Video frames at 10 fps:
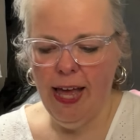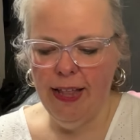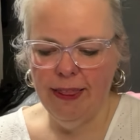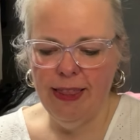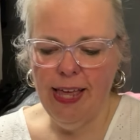
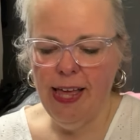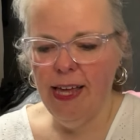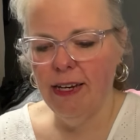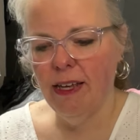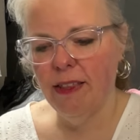And
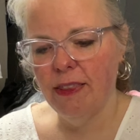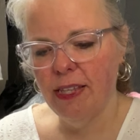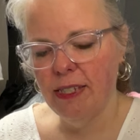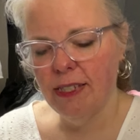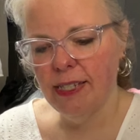then
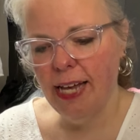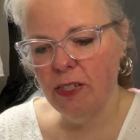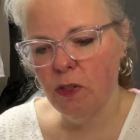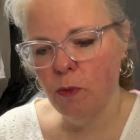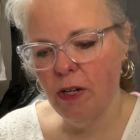this
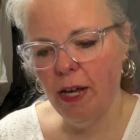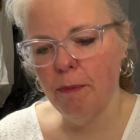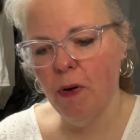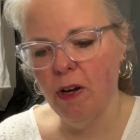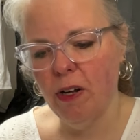next one I
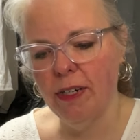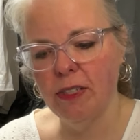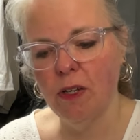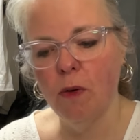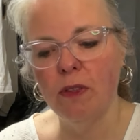bought on
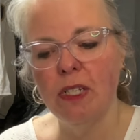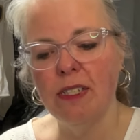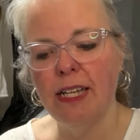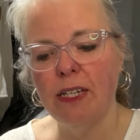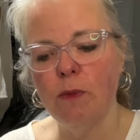its own. This
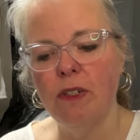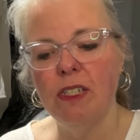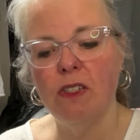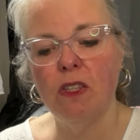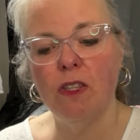next one
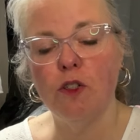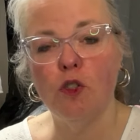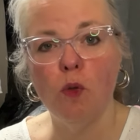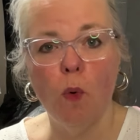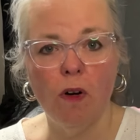is the
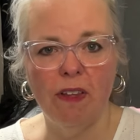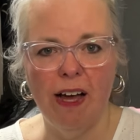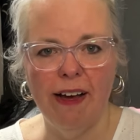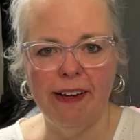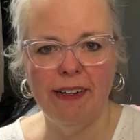
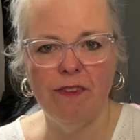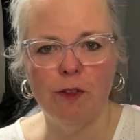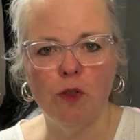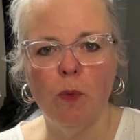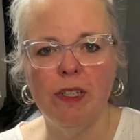Shoreline for
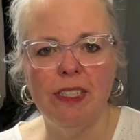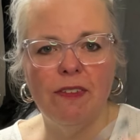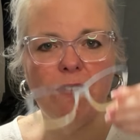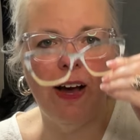25.